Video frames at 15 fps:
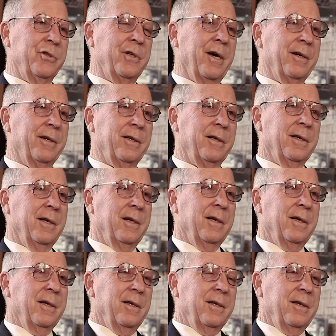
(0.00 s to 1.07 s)
don't
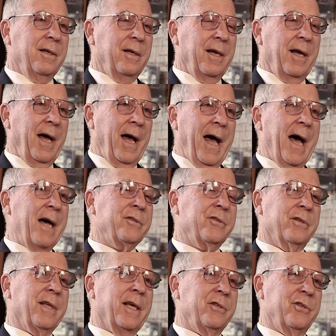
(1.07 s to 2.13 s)

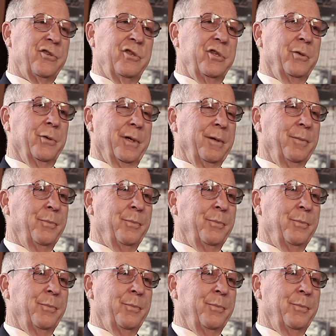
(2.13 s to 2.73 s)
ask, they just do it.